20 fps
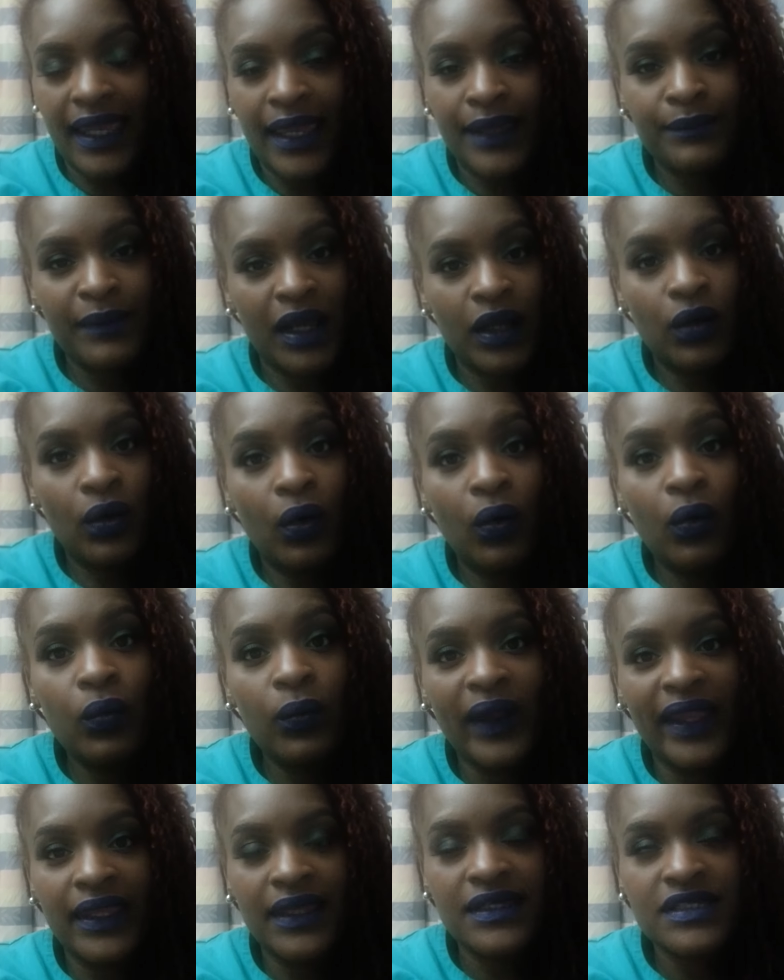and my goal
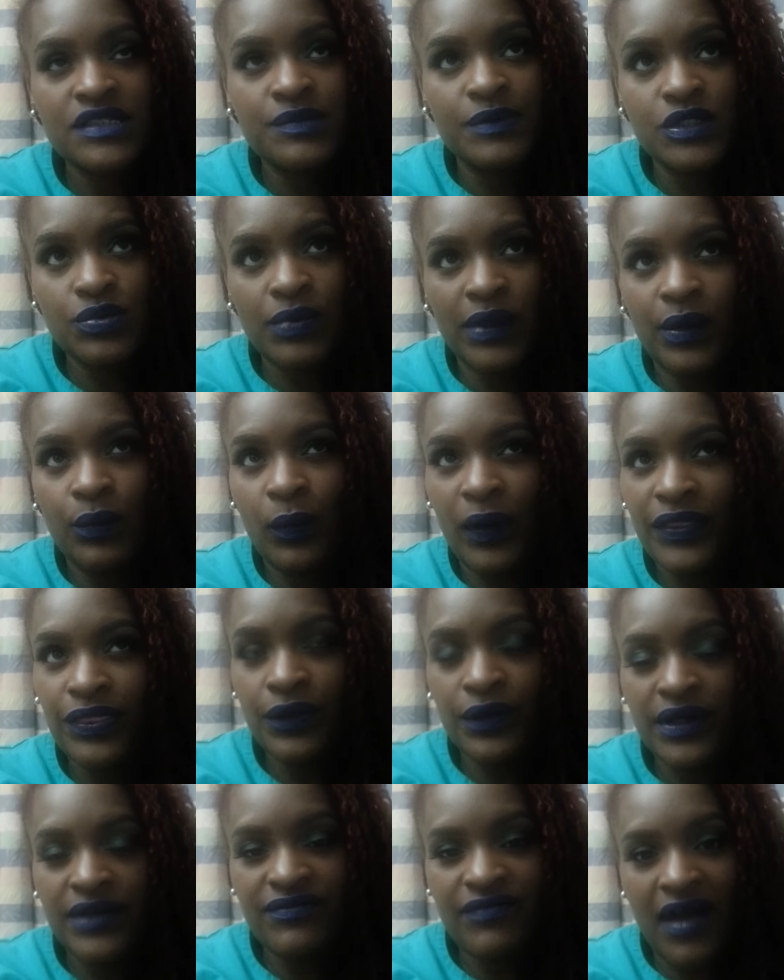weight is between
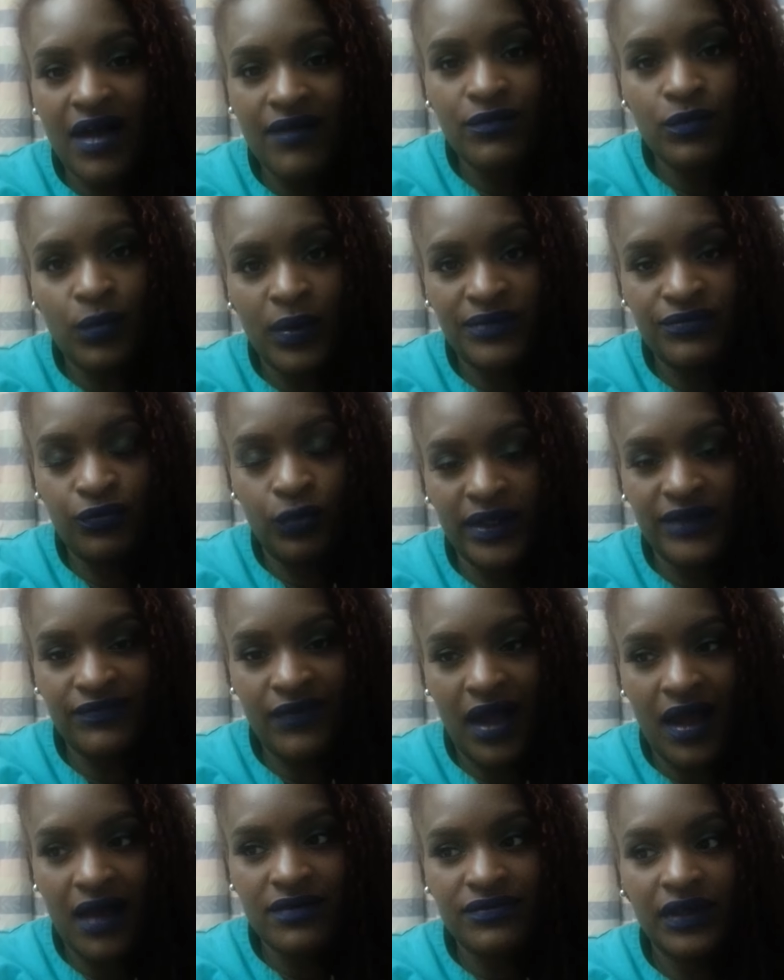135 and
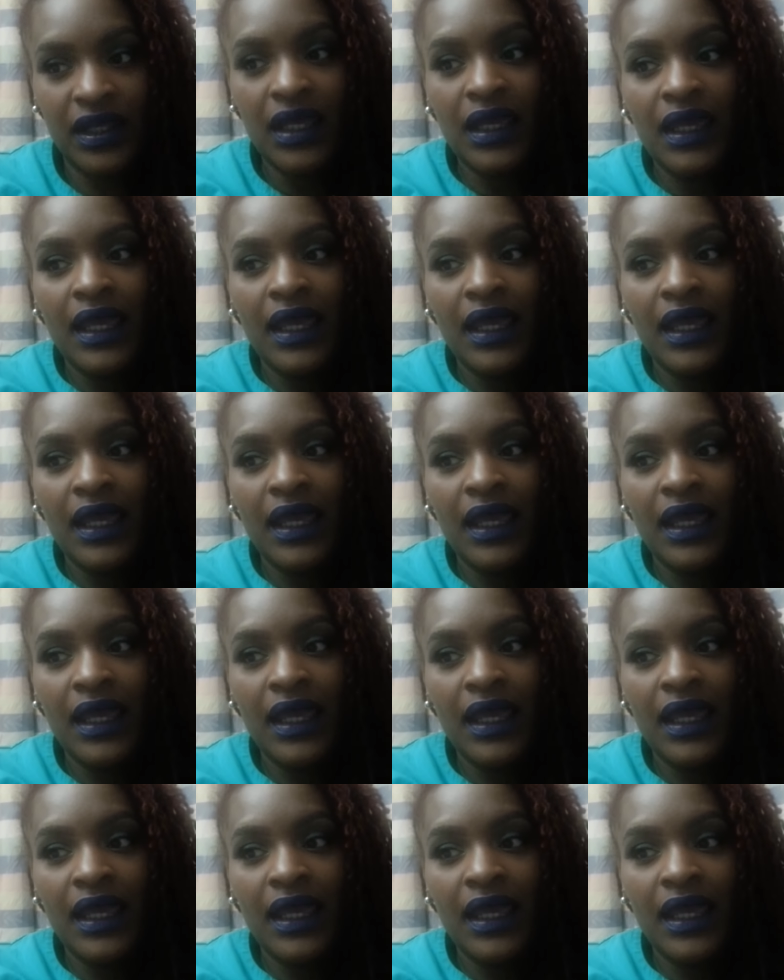145.